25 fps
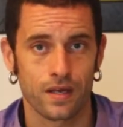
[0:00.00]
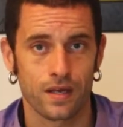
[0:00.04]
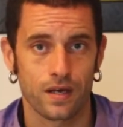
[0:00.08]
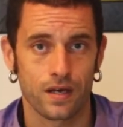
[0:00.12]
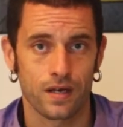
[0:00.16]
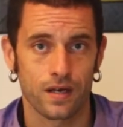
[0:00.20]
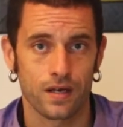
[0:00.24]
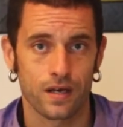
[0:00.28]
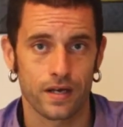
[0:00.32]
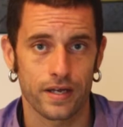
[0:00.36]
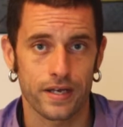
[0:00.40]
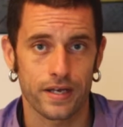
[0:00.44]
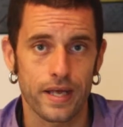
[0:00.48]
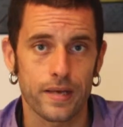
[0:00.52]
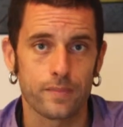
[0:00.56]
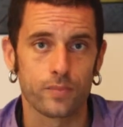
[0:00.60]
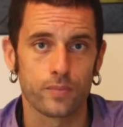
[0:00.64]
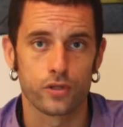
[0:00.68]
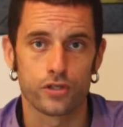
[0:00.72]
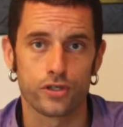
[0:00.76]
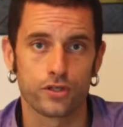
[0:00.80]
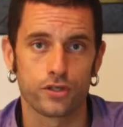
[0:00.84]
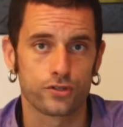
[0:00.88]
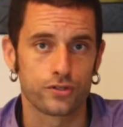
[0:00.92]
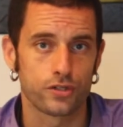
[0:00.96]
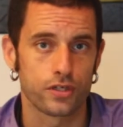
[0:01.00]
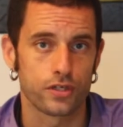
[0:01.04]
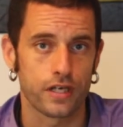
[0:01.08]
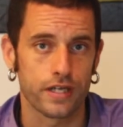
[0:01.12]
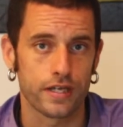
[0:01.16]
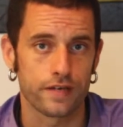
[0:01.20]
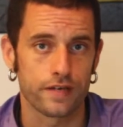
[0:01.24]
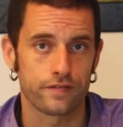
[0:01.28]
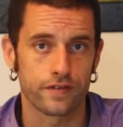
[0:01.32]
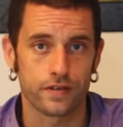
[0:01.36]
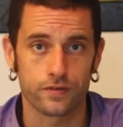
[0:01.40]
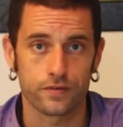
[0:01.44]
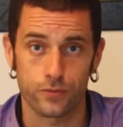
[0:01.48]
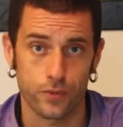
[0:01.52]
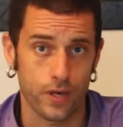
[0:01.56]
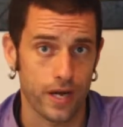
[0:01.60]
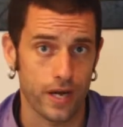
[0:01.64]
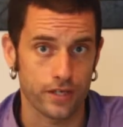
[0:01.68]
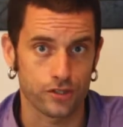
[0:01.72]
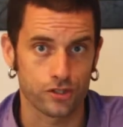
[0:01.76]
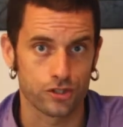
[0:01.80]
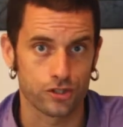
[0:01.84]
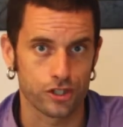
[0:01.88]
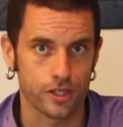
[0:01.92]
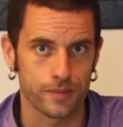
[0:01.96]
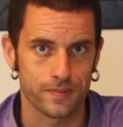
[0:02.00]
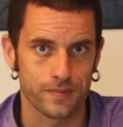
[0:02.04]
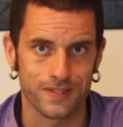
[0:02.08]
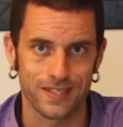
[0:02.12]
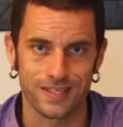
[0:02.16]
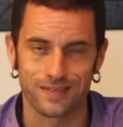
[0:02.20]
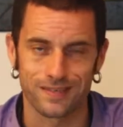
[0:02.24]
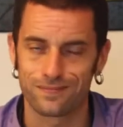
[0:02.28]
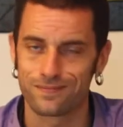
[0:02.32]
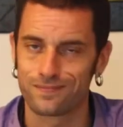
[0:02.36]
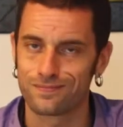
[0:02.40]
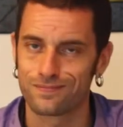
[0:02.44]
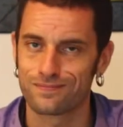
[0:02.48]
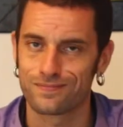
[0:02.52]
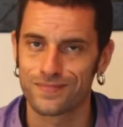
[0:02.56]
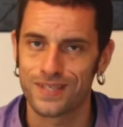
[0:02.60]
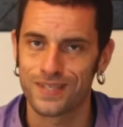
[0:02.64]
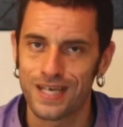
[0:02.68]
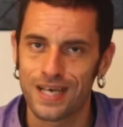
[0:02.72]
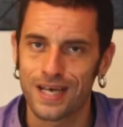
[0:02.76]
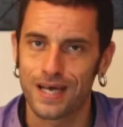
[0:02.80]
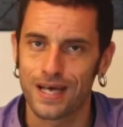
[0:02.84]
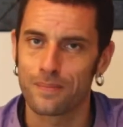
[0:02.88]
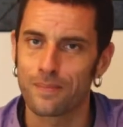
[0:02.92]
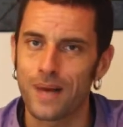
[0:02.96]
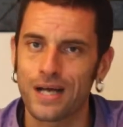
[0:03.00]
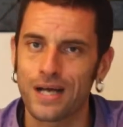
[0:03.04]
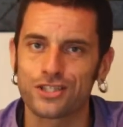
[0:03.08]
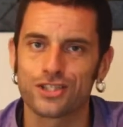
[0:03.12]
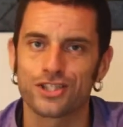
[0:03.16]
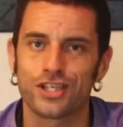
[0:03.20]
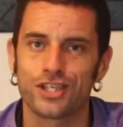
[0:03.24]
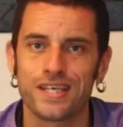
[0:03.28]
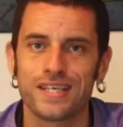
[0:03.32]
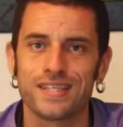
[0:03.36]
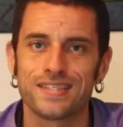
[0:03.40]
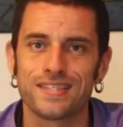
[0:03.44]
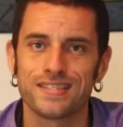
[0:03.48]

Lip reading: enable you to live relationships in a much